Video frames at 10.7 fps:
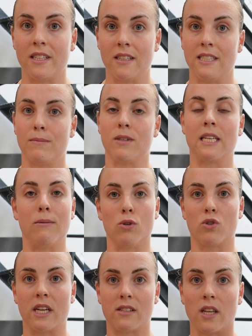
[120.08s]
in the dip to keep your
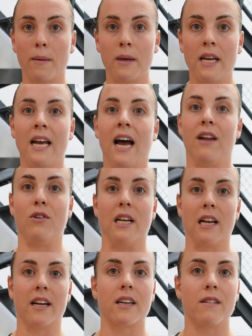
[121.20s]
chest up and really
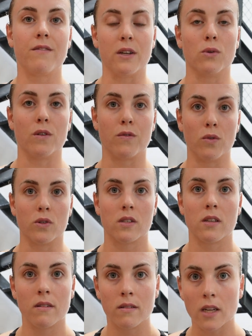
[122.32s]
like feel the force
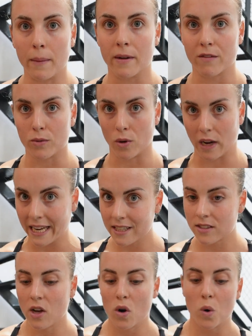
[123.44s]
coming from your
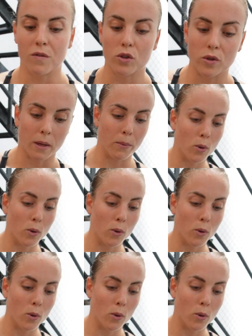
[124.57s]
legs. Or if you're doing a